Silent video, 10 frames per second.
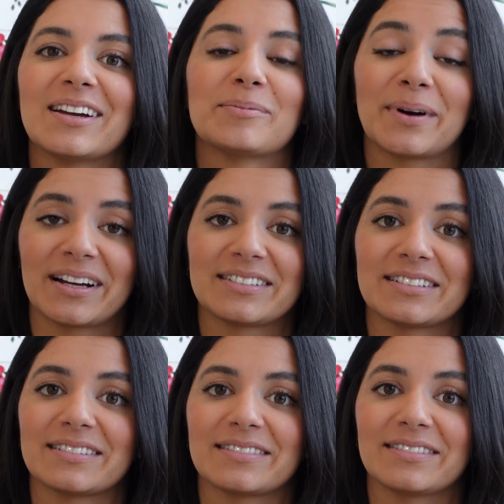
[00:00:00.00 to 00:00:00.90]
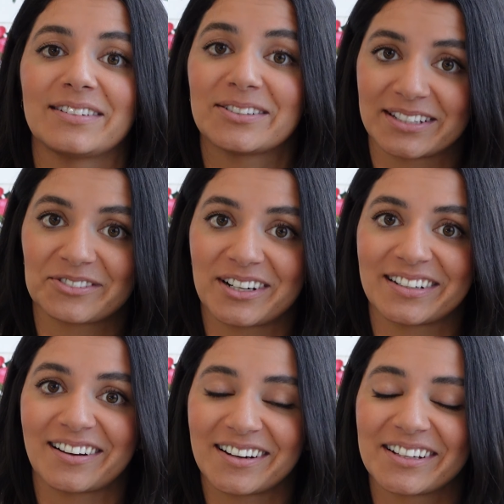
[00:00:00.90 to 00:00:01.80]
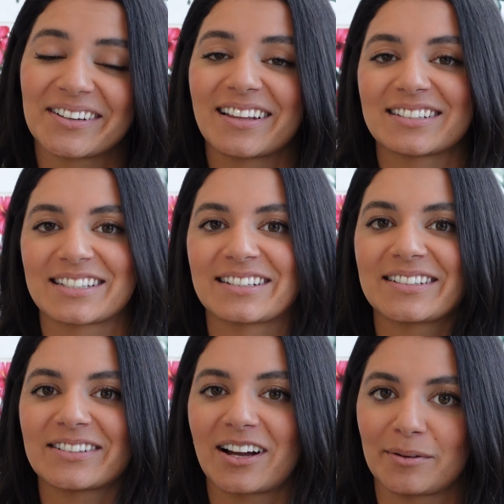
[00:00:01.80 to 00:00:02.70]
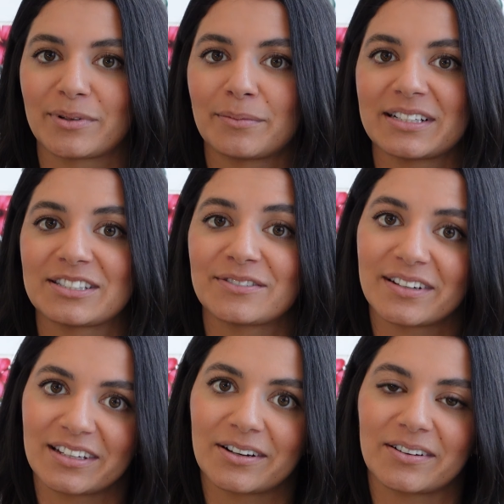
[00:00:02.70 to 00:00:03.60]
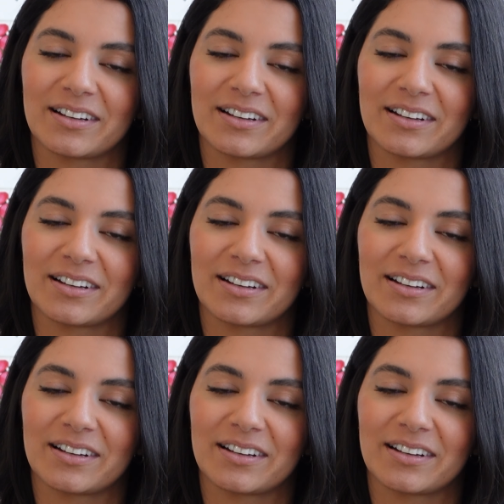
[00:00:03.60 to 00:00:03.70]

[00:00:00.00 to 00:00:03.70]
but using trending audio that still complements your video,